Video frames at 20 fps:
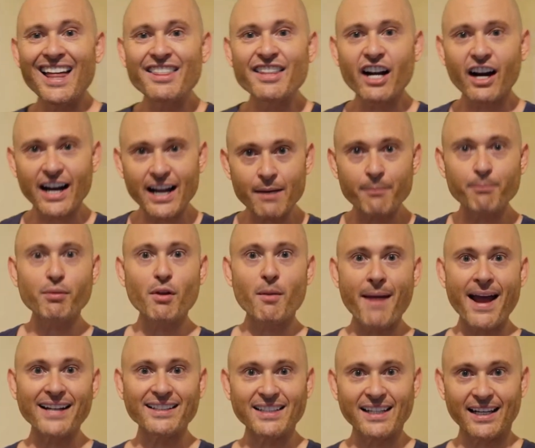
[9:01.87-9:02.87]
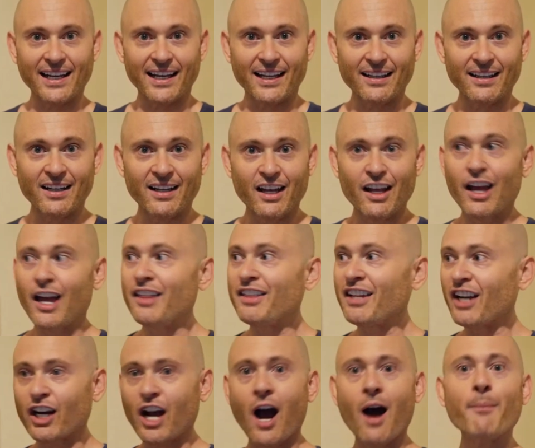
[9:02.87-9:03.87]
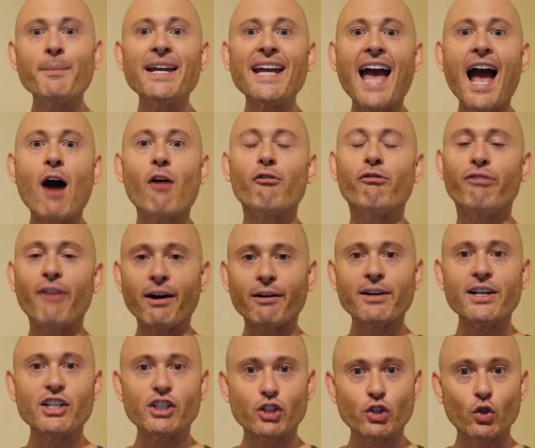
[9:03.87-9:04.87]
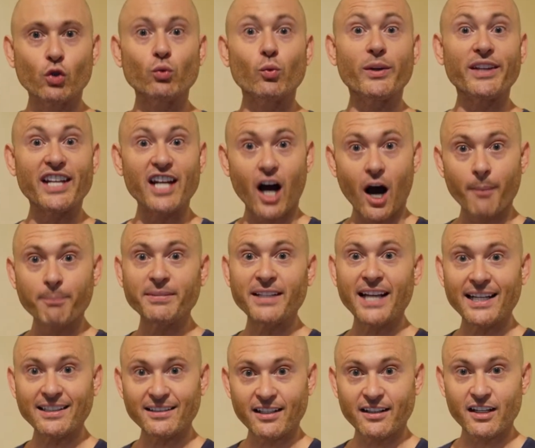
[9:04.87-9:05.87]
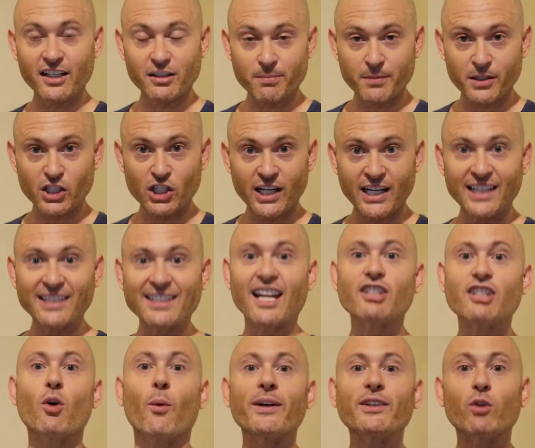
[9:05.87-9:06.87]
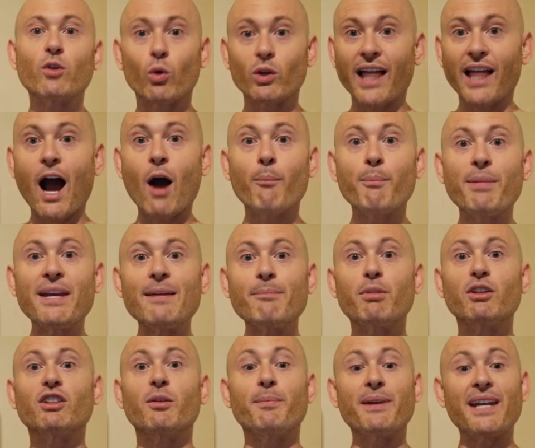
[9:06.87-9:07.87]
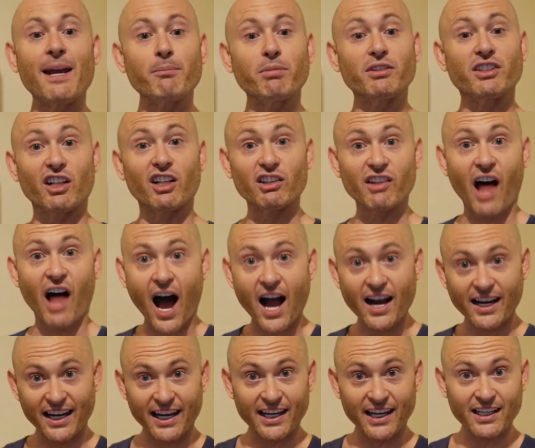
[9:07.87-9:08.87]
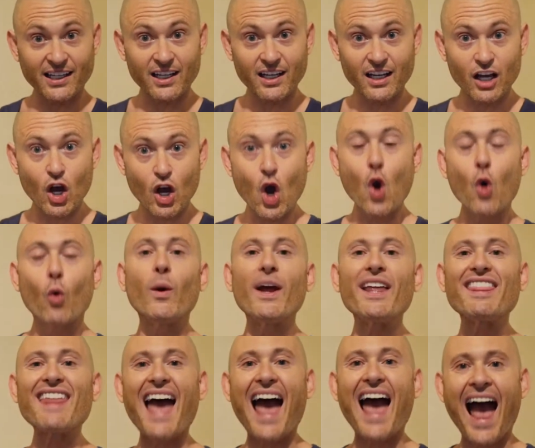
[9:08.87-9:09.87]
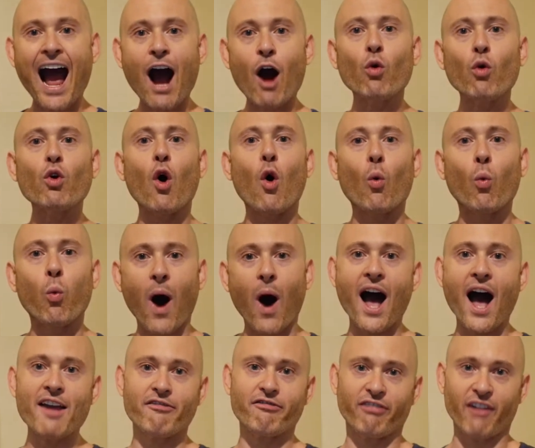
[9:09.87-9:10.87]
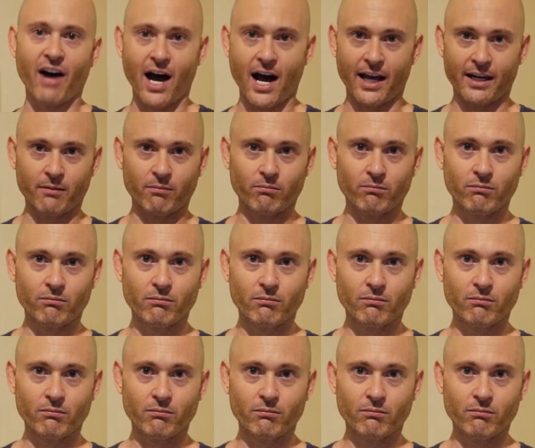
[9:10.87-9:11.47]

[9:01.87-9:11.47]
They're implementing it. They're coming out very soon with an update to this machine that's going to allow people to be able to log in without Wi-Fi.